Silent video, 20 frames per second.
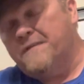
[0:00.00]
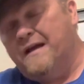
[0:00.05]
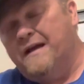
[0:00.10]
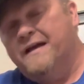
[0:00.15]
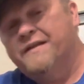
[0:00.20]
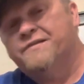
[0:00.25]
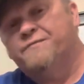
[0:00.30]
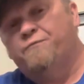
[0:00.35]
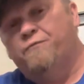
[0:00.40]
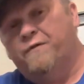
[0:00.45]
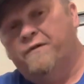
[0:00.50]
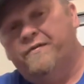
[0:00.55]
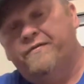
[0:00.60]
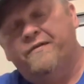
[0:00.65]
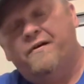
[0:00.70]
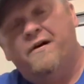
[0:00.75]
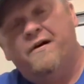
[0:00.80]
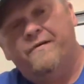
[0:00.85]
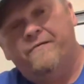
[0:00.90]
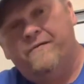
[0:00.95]
It's worth
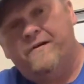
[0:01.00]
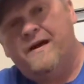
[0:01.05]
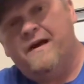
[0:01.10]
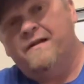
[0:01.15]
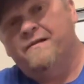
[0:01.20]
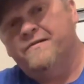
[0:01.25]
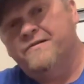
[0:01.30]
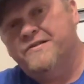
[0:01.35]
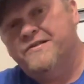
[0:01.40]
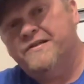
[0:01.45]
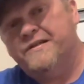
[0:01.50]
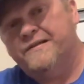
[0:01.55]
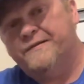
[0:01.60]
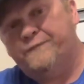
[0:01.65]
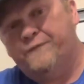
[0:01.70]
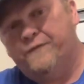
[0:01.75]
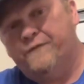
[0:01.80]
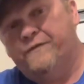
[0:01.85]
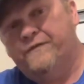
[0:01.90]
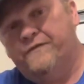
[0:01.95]
the $100 just
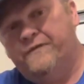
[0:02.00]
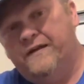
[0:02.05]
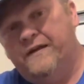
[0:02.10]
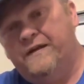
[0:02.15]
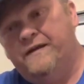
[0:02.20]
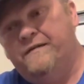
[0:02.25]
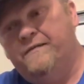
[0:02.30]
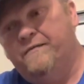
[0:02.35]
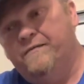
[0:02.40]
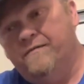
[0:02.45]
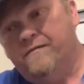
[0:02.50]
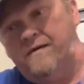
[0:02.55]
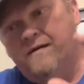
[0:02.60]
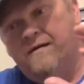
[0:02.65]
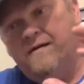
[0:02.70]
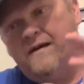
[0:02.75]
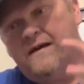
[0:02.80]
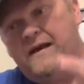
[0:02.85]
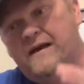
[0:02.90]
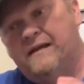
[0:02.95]
for the
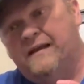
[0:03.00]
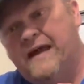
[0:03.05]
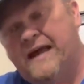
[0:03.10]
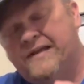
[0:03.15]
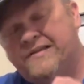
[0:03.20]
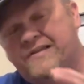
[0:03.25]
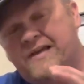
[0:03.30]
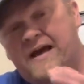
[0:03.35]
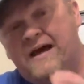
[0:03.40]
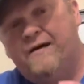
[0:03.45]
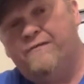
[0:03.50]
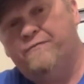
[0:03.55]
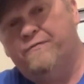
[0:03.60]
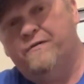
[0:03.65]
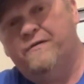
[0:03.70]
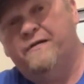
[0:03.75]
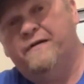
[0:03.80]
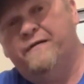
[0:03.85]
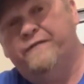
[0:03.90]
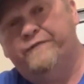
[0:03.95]
last
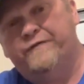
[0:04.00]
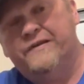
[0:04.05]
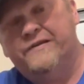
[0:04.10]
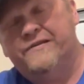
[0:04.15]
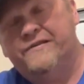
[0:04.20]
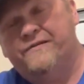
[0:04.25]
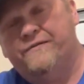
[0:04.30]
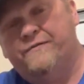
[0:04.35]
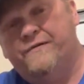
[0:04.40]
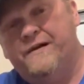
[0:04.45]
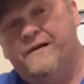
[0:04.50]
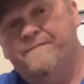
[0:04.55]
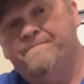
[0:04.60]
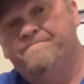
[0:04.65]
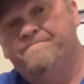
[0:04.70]
hour of disc 3.